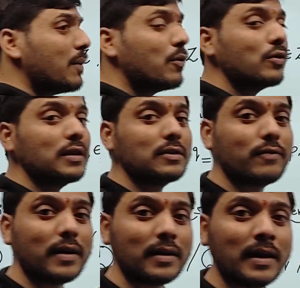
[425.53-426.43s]
about this
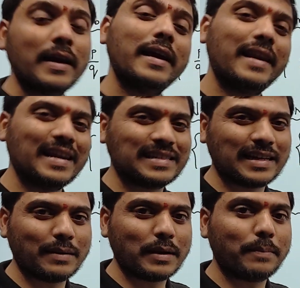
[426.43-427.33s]
one?
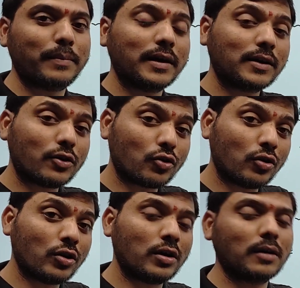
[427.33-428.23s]
Irrational number, but
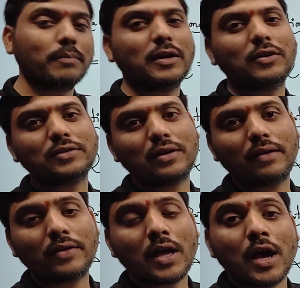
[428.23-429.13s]
wrong, because
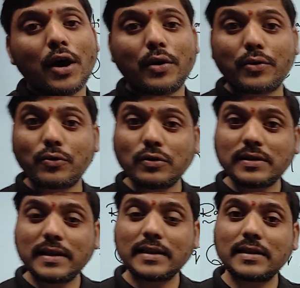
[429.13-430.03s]
of root
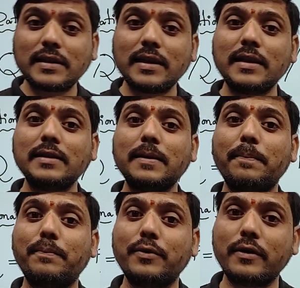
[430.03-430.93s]
16 is a
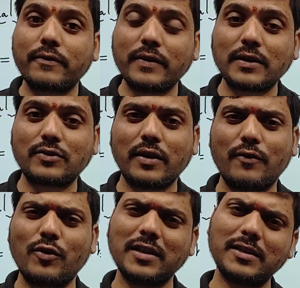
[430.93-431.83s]
perfect
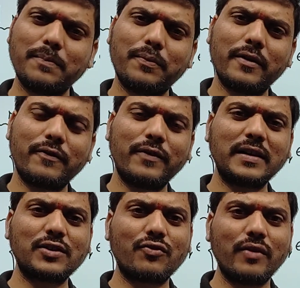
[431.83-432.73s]
square. What is a
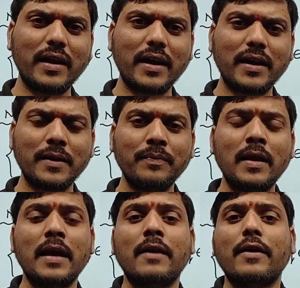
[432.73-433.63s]
perfect square?
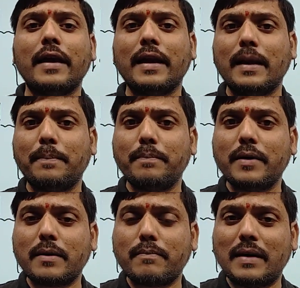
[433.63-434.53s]
A
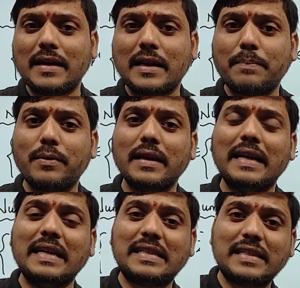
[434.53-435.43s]
number multiple
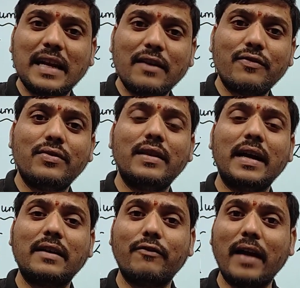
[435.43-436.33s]
itself,
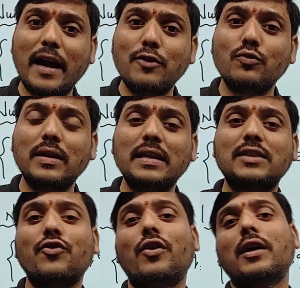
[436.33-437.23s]
that value
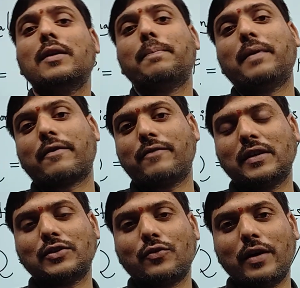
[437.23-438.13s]
is called
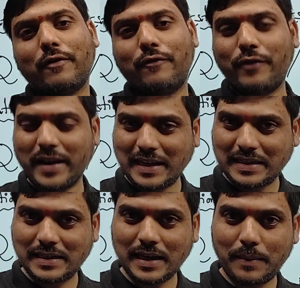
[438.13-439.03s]
perfect square. For
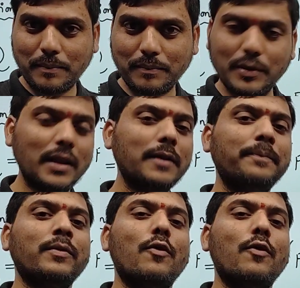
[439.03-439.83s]
example,